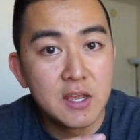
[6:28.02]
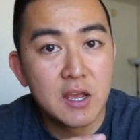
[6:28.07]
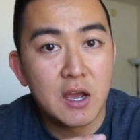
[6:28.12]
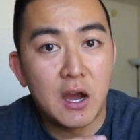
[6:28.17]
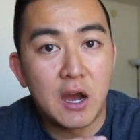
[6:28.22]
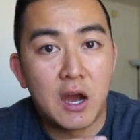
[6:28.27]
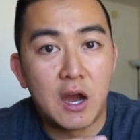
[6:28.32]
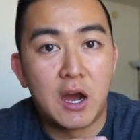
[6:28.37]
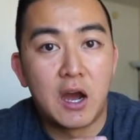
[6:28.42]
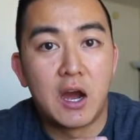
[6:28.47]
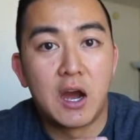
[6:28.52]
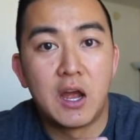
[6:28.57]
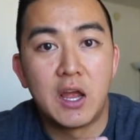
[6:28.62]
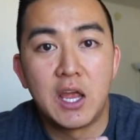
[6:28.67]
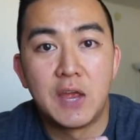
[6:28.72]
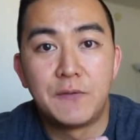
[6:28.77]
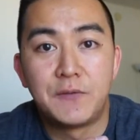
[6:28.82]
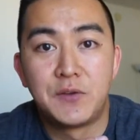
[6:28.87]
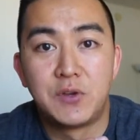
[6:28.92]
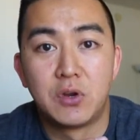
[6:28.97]
Uh,
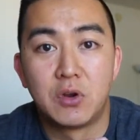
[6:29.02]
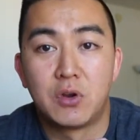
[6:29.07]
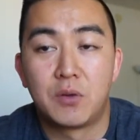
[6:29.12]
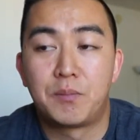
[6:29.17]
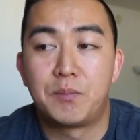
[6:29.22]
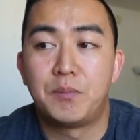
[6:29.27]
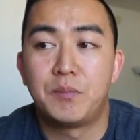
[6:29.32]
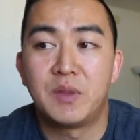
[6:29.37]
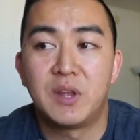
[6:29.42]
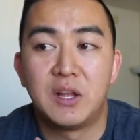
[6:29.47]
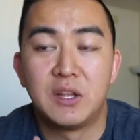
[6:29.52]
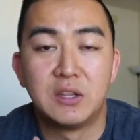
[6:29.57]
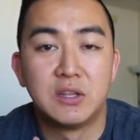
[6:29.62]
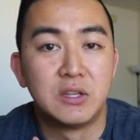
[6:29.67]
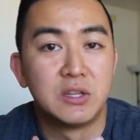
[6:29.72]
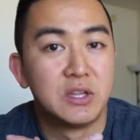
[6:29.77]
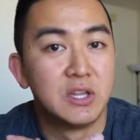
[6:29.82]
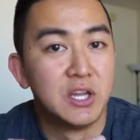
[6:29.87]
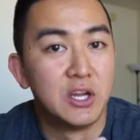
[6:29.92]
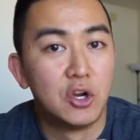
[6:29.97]
if you're a
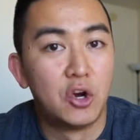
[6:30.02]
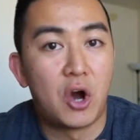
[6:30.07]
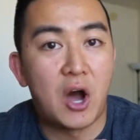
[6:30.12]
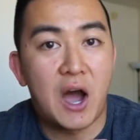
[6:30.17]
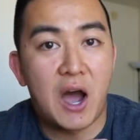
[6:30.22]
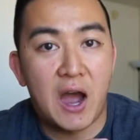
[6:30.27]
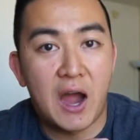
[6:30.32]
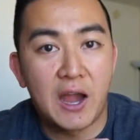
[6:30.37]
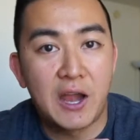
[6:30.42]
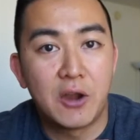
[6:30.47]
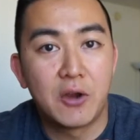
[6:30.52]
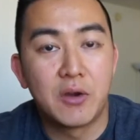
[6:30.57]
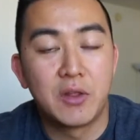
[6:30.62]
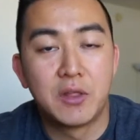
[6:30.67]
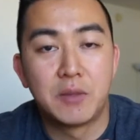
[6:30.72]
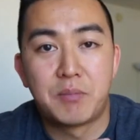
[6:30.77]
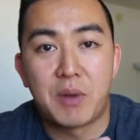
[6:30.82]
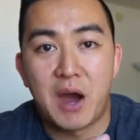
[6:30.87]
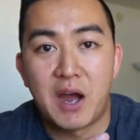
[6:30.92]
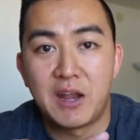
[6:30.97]
little higher in
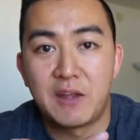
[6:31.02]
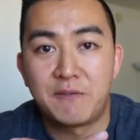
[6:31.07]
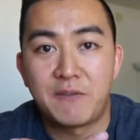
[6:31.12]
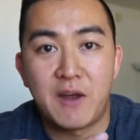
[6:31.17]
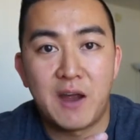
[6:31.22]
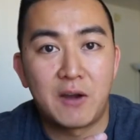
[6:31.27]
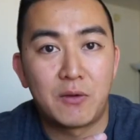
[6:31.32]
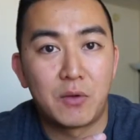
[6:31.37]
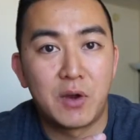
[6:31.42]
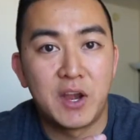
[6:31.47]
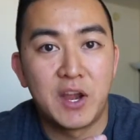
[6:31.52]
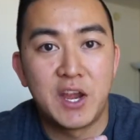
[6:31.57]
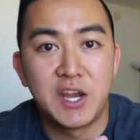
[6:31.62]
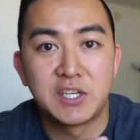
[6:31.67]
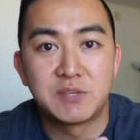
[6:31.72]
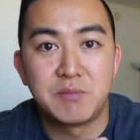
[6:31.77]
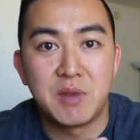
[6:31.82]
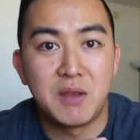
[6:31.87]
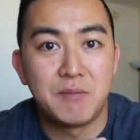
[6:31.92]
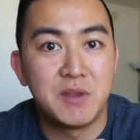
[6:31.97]
the body fat
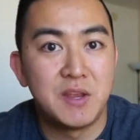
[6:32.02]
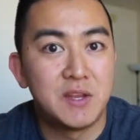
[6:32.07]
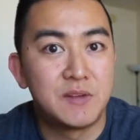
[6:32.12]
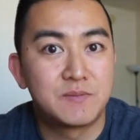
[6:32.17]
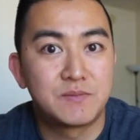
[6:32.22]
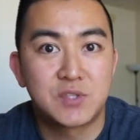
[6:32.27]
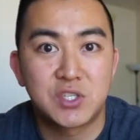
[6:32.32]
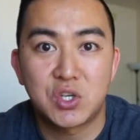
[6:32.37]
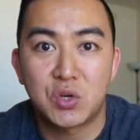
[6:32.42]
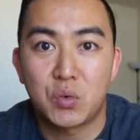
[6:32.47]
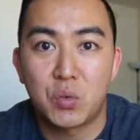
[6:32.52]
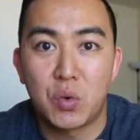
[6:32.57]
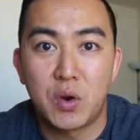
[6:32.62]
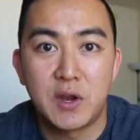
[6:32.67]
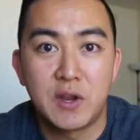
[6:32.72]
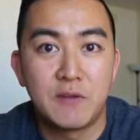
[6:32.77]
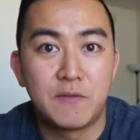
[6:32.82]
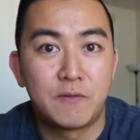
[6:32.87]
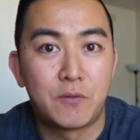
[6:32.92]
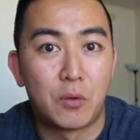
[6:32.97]
range, maybe
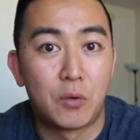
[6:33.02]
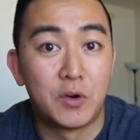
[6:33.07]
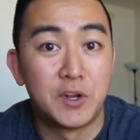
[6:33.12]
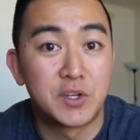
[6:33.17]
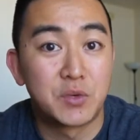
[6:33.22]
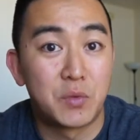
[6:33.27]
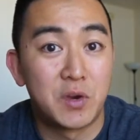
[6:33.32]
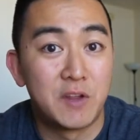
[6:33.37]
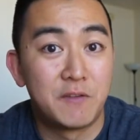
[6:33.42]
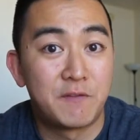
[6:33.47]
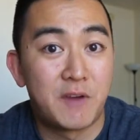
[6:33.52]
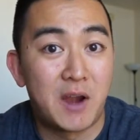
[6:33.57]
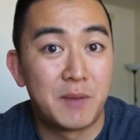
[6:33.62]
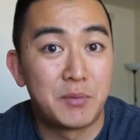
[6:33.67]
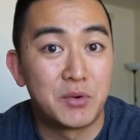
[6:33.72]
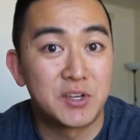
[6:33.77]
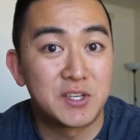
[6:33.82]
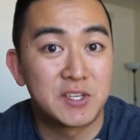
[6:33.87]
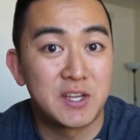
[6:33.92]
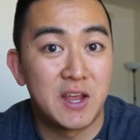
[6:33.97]
24 to
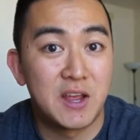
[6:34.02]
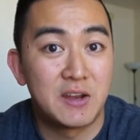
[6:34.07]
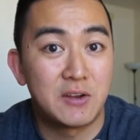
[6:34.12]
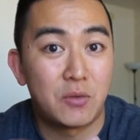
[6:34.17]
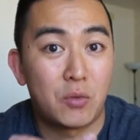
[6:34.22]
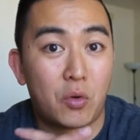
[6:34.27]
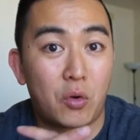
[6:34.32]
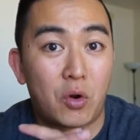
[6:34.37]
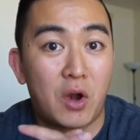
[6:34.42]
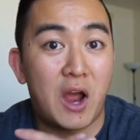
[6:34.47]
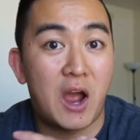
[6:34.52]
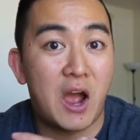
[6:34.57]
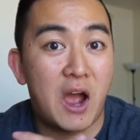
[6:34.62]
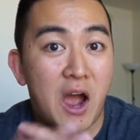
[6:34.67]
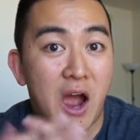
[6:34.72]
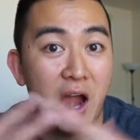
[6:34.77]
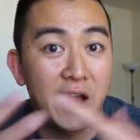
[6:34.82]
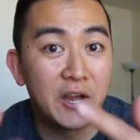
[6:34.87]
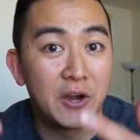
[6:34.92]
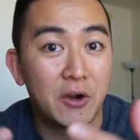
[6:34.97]
25% or
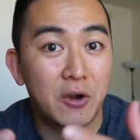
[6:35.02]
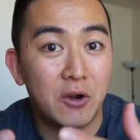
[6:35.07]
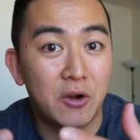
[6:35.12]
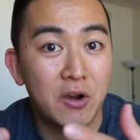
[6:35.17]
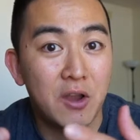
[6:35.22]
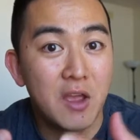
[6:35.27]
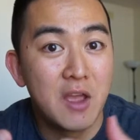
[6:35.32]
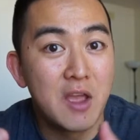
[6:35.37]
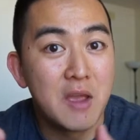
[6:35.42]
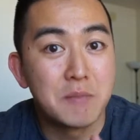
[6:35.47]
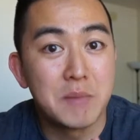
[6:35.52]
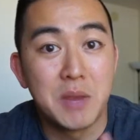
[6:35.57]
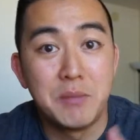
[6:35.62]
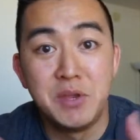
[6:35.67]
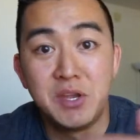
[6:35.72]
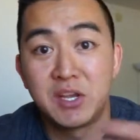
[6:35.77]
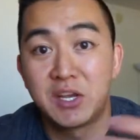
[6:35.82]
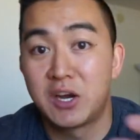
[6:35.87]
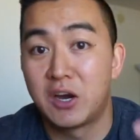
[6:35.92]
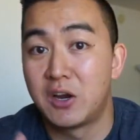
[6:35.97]
higher. Maybe
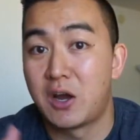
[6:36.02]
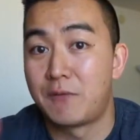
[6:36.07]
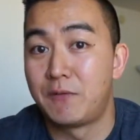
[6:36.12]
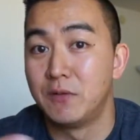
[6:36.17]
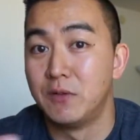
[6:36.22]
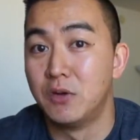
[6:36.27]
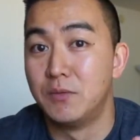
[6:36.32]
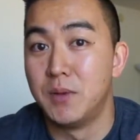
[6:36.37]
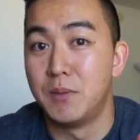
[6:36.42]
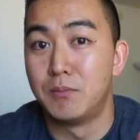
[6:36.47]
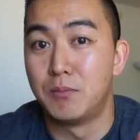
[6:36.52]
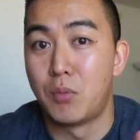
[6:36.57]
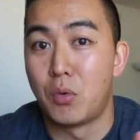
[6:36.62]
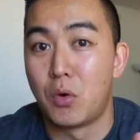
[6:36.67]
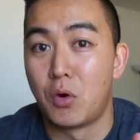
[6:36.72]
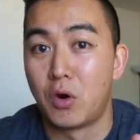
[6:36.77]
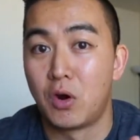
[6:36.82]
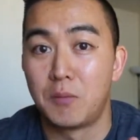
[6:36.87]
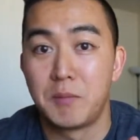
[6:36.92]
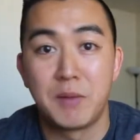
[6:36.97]
you can cut off a little bit
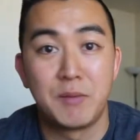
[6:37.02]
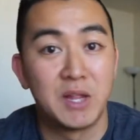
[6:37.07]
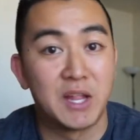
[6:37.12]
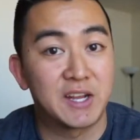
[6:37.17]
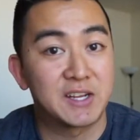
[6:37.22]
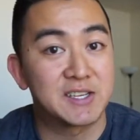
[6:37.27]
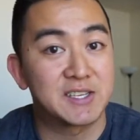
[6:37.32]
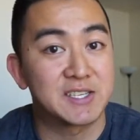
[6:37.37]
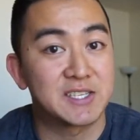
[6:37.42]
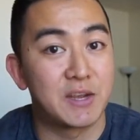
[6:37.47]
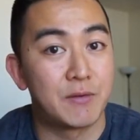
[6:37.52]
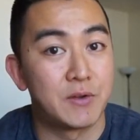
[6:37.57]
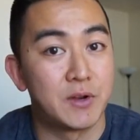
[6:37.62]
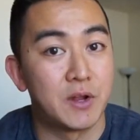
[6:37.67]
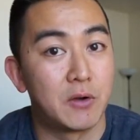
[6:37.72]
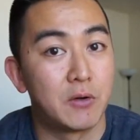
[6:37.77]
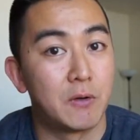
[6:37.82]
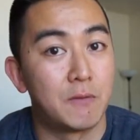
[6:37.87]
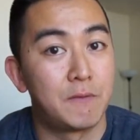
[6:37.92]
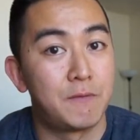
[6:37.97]
more, maybe like
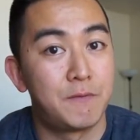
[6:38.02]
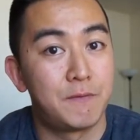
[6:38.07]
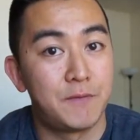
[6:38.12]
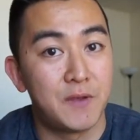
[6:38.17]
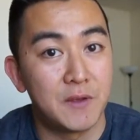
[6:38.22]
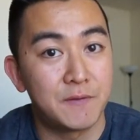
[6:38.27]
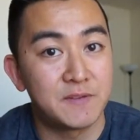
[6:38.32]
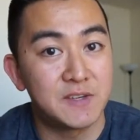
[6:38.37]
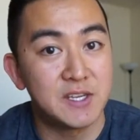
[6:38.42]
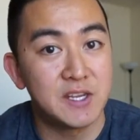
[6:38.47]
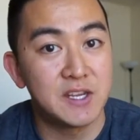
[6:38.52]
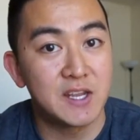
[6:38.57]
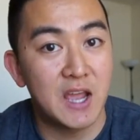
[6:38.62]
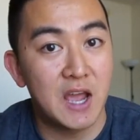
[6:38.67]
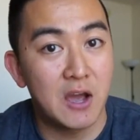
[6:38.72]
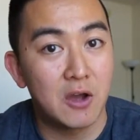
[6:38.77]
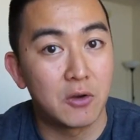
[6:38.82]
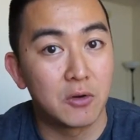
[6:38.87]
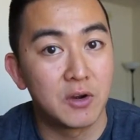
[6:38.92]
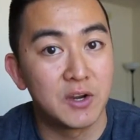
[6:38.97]
750
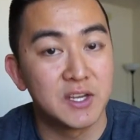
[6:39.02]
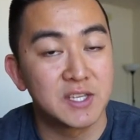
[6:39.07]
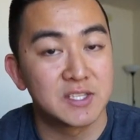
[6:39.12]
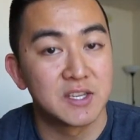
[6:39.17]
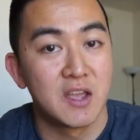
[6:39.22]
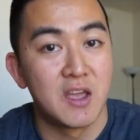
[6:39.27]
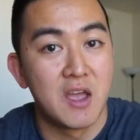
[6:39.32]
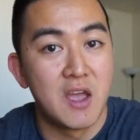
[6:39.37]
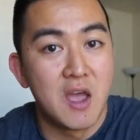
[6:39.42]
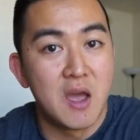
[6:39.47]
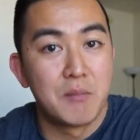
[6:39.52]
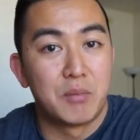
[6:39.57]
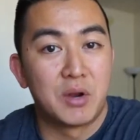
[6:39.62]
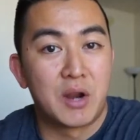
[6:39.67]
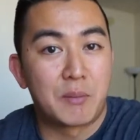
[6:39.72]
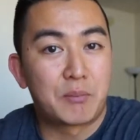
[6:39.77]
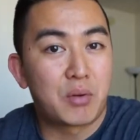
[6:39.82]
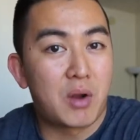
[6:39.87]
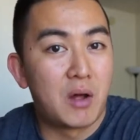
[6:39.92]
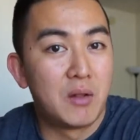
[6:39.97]
calories, but I
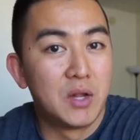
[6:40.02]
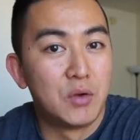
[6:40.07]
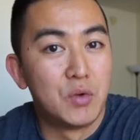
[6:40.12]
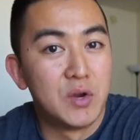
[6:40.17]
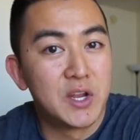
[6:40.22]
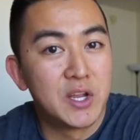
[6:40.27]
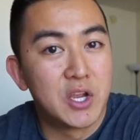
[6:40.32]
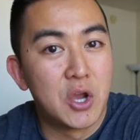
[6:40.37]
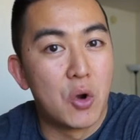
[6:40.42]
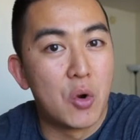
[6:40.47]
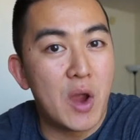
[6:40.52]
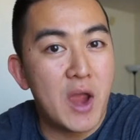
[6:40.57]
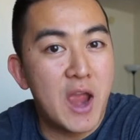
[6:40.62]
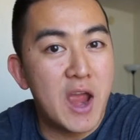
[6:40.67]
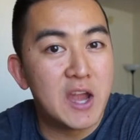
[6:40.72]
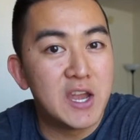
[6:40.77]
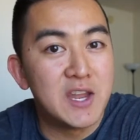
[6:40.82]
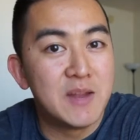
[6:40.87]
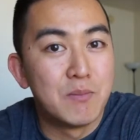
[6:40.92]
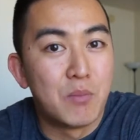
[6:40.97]
probably wouldn't go
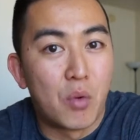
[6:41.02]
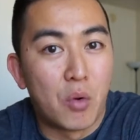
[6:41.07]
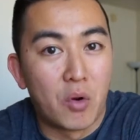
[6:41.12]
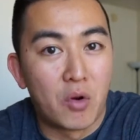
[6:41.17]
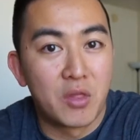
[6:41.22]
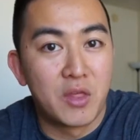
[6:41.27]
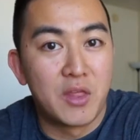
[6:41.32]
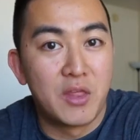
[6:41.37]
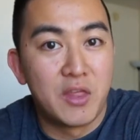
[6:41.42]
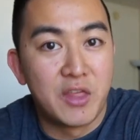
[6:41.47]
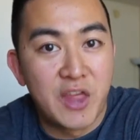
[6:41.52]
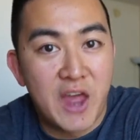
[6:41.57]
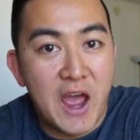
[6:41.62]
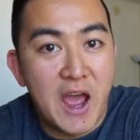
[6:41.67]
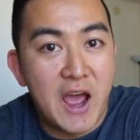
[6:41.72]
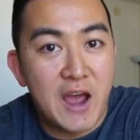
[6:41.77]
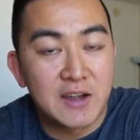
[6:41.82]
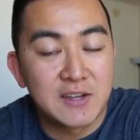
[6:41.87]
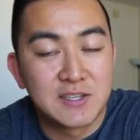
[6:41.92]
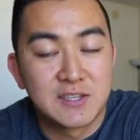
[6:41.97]
any more than
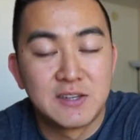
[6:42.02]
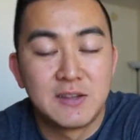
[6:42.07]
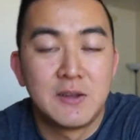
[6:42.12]
that.